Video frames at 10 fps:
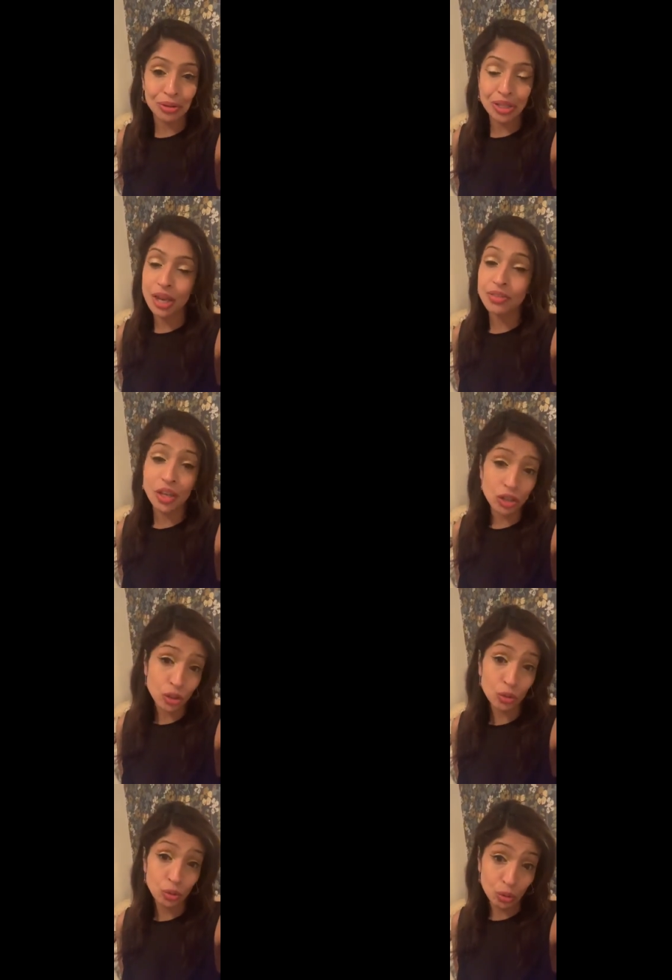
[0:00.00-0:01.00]
So I thank
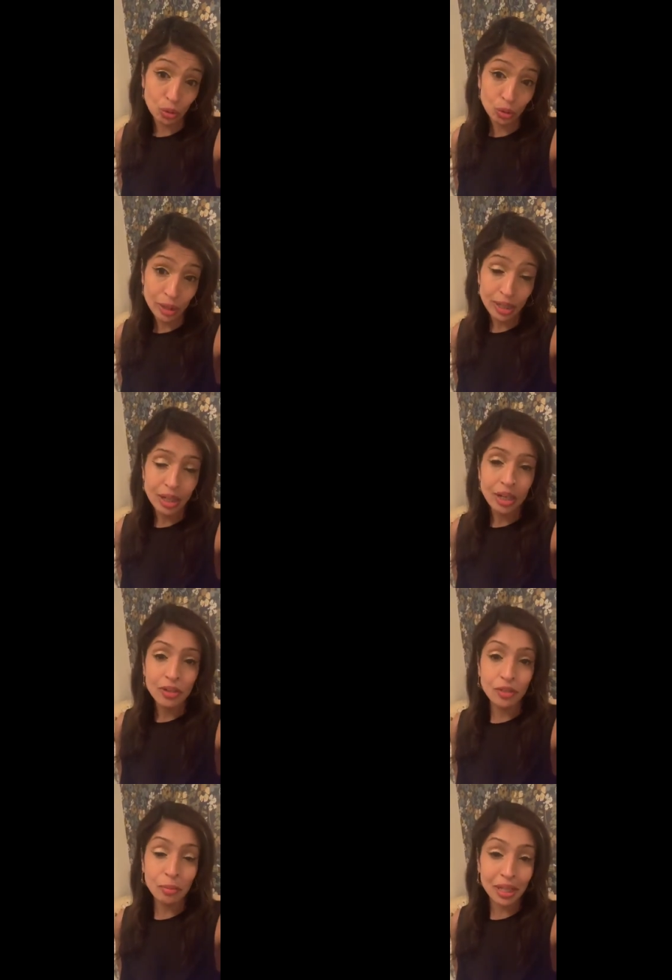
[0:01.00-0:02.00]
you all
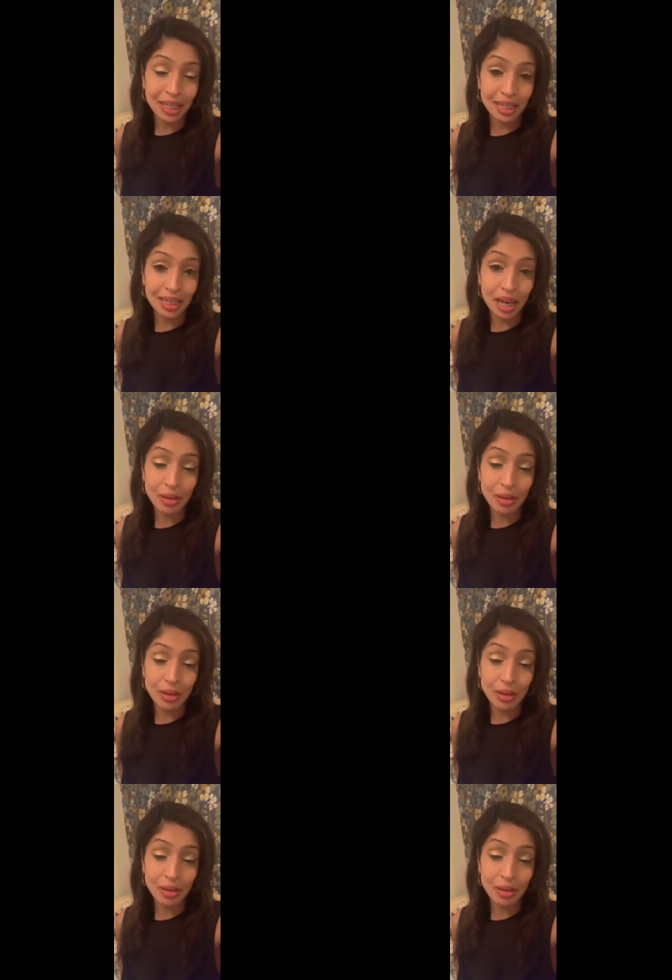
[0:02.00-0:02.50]
for being here.